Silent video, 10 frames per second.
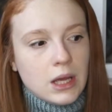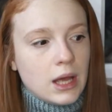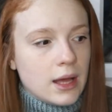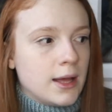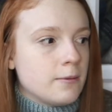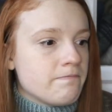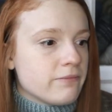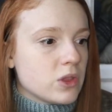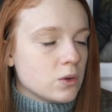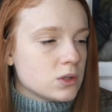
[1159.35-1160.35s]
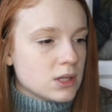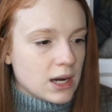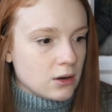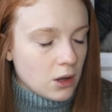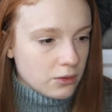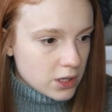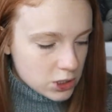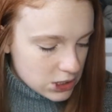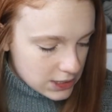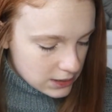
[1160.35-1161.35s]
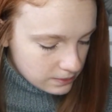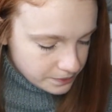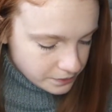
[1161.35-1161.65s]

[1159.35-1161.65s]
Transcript: Those, I don't know, they're just